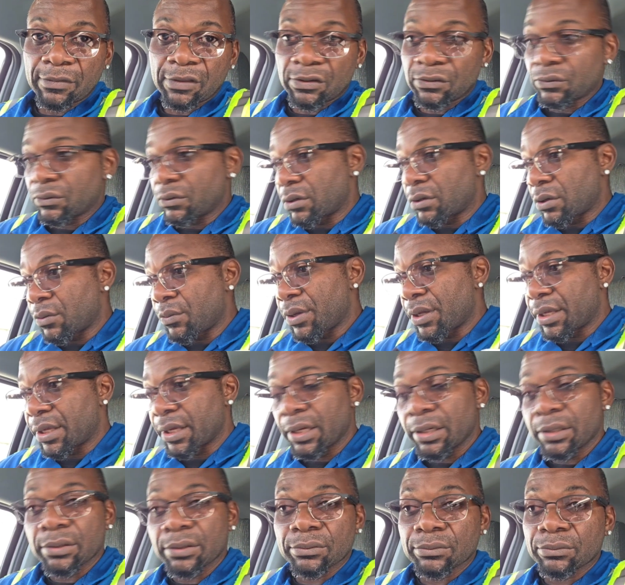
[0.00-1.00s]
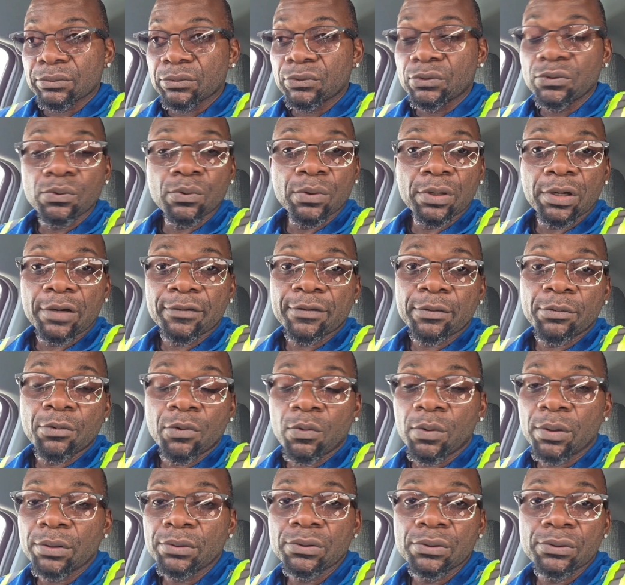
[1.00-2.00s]
so that we can do whatever we
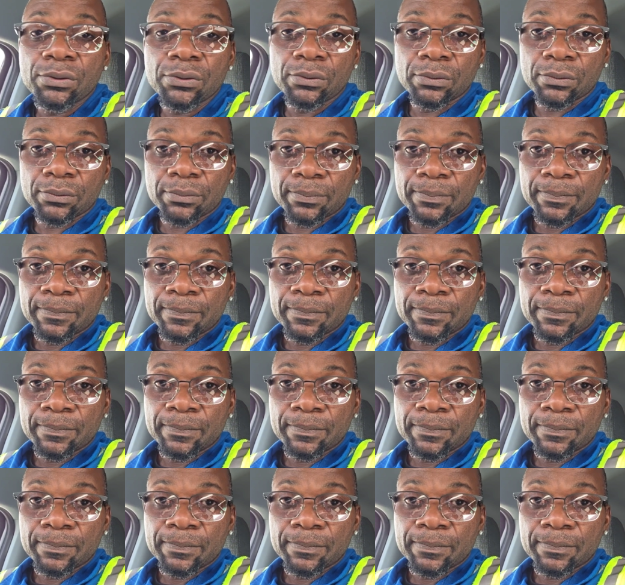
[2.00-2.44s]
want to do.